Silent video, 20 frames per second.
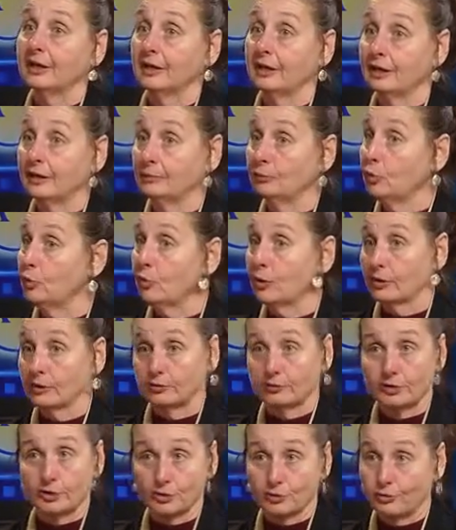or
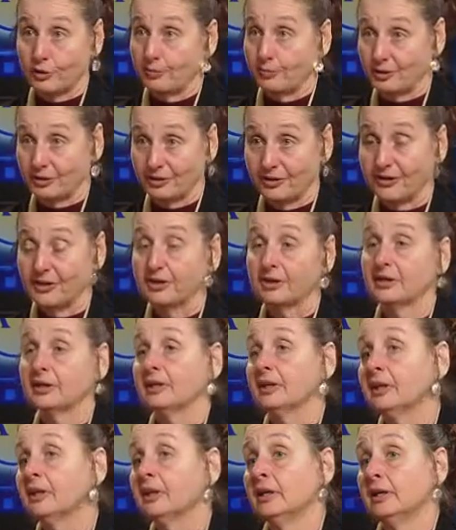disrupted
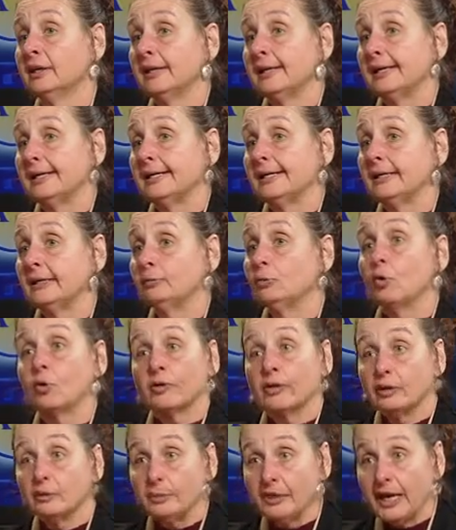thinking,
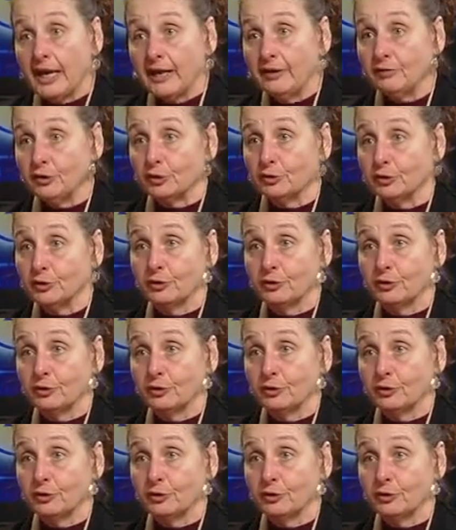or their behavior.